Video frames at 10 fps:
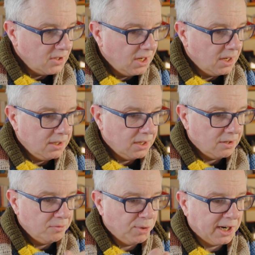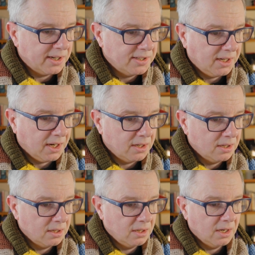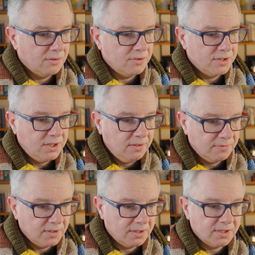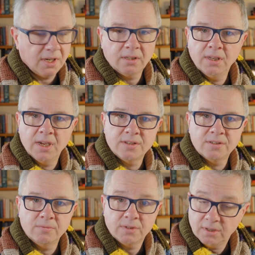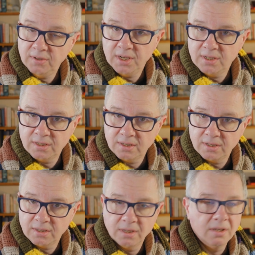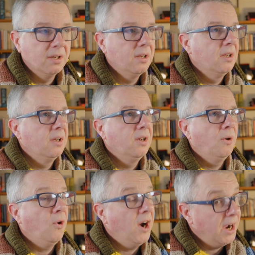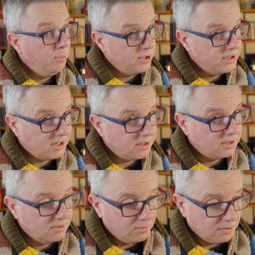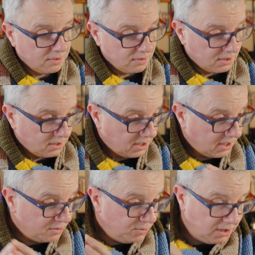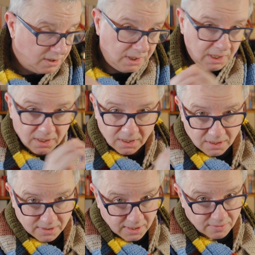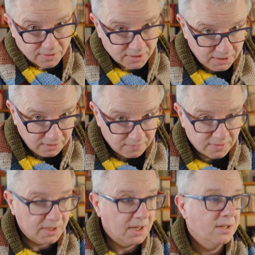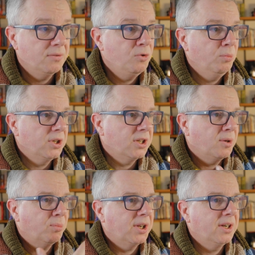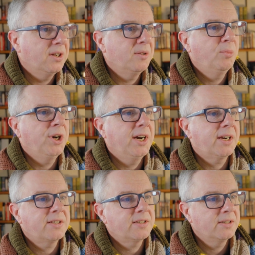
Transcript: and then unpacked again and received exactly as it was created. What happens is what has been created is then received and opened up and unpacked